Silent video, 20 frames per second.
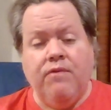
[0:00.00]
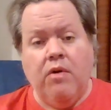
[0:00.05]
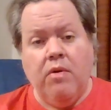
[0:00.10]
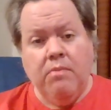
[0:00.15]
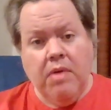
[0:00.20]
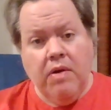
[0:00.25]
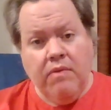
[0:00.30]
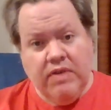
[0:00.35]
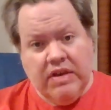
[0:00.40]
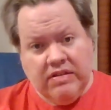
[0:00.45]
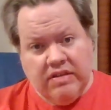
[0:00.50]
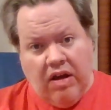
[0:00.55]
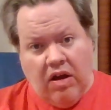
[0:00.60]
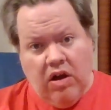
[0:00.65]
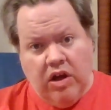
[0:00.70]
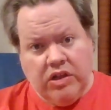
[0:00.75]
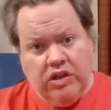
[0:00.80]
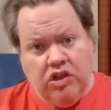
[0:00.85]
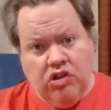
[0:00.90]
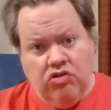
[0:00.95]
full movie's
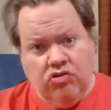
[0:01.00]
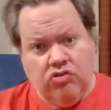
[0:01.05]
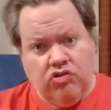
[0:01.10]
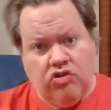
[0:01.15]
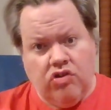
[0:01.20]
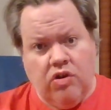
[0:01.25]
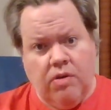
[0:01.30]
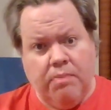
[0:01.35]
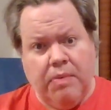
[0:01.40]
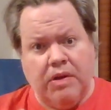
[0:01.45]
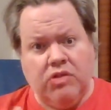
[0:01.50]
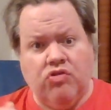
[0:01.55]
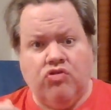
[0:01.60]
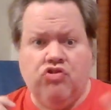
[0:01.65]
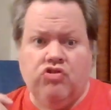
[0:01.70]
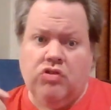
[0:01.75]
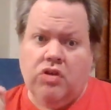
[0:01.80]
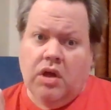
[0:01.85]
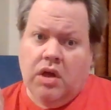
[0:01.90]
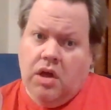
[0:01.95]
on YouTube, but
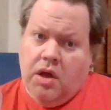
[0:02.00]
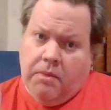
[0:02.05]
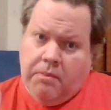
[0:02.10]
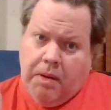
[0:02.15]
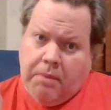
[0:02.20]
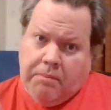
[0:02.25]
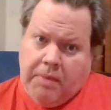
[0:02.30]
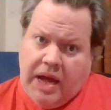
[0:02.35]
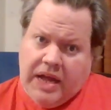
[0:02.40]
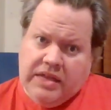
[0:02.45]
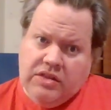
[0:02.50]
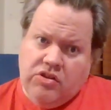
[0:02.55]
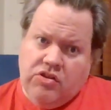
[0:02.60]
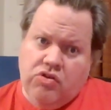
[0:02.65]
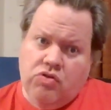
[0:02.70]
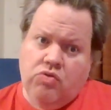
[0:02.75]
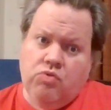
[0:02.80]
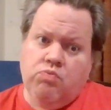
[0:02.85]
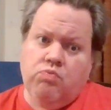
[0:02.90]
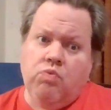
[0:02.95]
mind
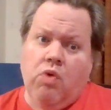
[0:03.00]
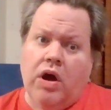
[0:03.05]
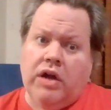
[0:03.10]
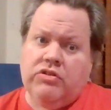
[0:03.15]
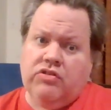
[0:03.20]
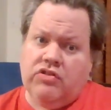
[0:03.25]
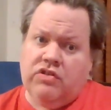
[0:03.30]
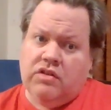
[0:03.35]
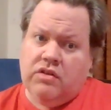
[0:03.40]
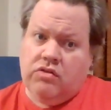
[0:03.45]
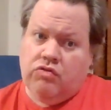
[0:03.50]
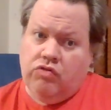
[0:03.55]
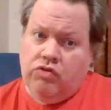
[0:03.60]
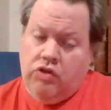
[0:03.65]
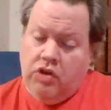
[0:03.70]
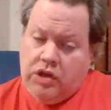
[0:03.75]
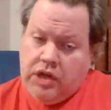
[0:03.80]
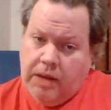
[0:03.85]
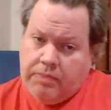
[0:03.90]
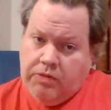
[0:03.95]
you,
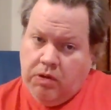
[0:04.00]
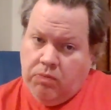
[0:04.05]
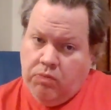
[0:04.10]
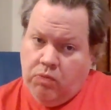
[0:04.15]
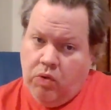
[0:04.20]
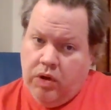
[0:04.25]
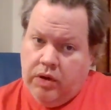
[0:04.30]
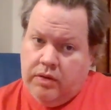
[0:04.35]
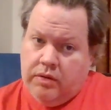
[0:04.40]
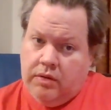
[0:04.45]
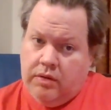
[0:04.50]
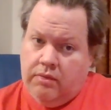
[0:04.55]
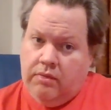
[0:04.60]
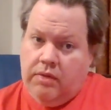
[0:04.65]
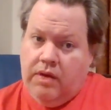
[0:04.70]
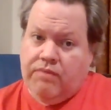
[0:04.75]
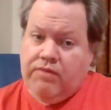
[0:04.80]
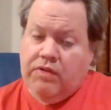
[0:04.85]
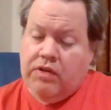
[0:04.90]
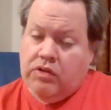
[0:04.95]
look up the one.
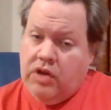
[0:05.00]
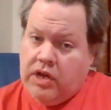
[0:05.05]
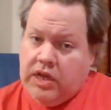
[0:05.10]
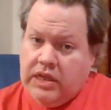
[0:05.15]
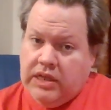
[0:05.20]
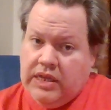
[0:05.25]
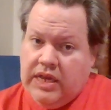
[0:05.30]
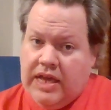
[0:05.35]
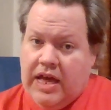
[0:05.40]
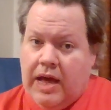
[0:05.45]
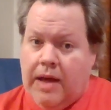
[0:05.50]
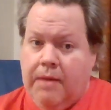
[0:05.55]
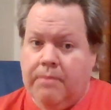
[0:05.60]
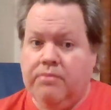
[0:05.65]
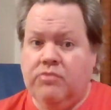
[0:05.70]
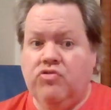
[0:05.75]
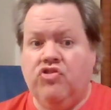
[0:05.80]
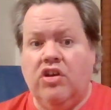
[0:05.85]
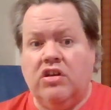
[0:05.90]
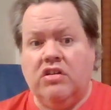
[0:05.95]
If you look it
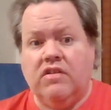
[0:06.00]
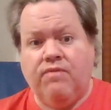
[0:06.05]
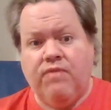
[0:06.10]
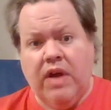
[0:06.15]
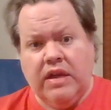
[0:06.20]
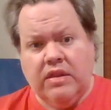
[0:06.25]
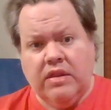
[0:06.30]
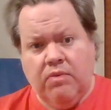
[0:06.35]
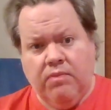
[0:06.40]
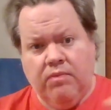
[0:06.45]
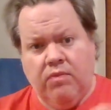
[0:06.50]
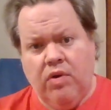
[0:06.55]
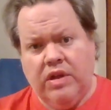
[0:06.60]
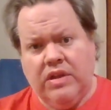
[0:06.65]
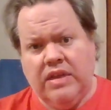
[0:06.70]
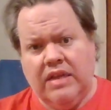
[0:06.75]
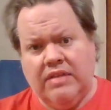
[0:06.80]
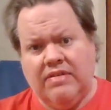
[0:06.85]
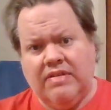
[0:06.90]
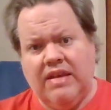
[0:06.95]
up, just find the
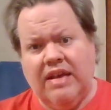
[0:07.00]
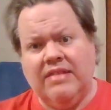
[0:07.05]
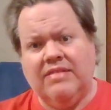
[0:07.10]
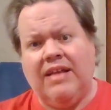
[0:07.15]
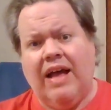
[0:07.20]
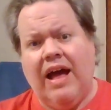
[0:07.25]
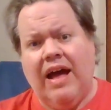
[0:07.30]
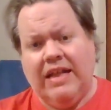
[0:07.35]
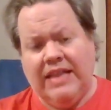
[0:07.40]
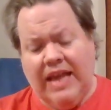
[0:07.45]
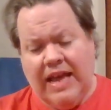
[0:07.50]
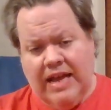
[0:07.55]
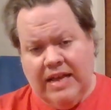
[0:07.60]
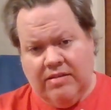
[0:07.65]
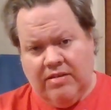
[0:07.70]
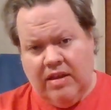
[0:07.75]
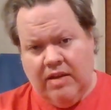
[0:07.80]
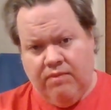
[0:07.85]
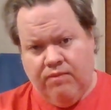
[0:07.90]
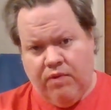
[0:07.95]
one that says
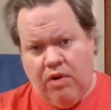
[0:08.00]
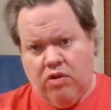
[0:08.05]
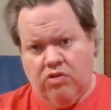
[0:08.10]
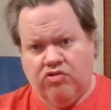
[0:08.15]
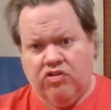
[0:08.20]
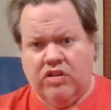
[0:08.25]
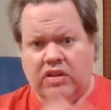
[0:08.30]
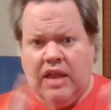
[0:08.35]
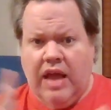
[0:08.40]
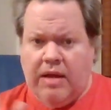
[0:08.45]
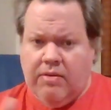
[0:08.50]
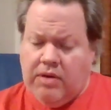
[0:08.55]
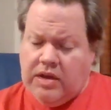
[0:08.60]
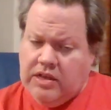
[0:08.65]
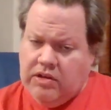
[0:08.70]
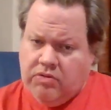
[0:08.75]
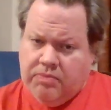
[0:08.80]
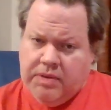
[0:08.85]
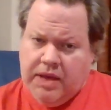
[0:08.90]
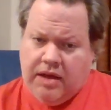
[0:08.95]
unedited version. That way,
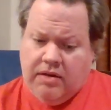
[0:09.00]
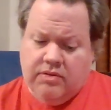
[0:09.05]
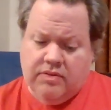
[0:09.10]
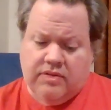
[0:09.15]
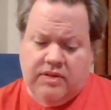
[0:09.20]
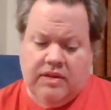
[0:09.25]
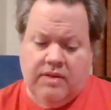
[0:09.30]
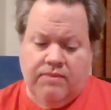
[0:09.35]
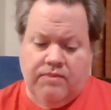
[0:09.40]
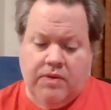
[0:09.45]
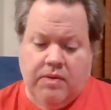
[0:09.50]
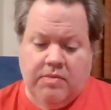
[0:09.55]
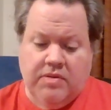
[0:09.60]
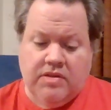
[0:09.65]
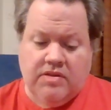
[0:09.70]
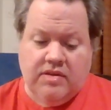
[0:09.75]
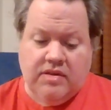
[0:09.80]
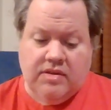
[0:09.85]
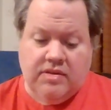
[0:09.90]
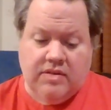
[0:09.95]
you'll be able to see the film
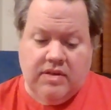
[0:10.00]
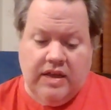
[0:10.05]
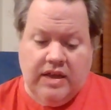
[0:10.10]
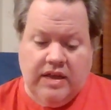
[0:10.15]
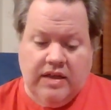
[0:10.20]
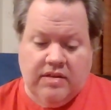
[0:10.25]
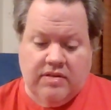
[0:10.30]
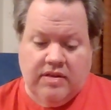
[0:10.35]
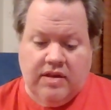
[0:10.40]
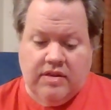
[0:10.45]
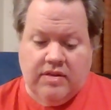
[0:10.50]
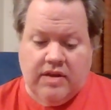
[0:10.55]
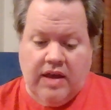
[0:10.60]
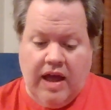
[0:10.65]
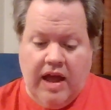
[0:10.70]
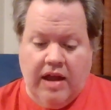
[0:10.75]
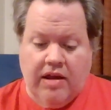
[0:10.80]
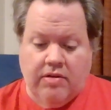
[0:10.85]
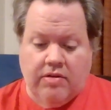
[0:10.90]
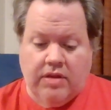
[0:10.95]
in its
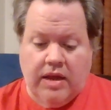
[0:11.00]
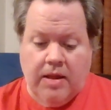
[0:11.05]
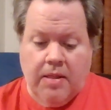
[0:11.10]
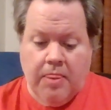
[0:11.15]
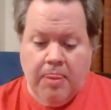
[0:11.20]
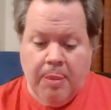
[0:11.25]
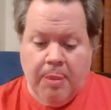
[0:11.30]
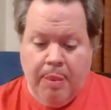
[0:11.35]
entirety.